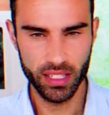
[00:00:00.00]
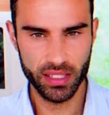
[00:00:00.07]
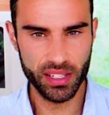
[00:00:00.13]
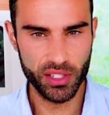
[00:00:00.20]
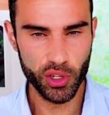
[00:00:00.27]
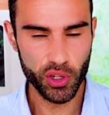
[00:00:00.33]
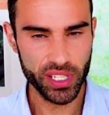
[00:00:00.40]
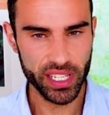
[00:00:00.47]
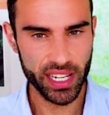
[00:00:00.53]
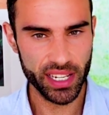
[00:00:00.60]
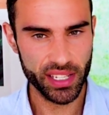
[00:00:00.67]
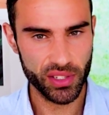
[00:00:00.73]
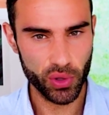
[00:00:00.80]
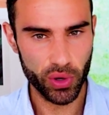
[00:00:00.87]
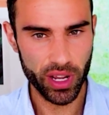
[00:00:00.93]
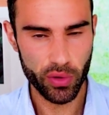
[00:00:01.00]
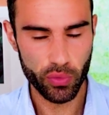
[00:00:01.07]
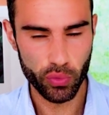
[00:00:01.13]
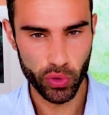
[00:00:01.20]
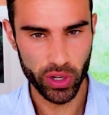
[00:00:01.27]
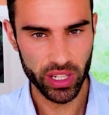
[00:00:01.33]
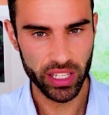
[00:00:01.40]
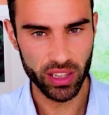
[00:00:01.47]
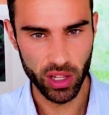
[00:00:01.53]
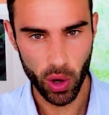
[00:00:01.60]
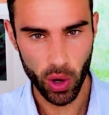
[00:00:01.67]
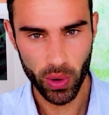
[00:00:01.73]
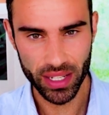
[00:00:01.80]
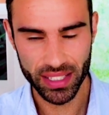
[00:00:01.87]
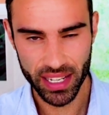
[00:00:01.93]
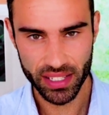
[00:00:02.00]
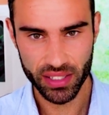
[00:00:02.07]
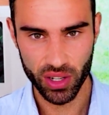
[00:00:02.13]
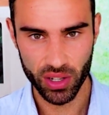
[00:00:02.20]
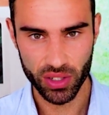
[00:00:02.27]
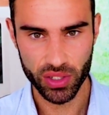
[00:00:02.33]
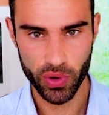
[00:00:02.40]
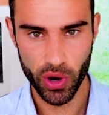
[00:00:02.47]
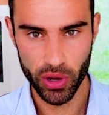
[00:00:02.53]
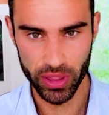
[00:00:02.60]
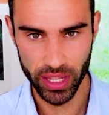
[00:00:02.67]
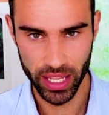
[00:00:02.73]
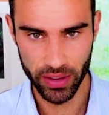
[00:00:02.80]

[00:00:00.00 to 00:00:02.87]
Does using a sauna really lower testosterone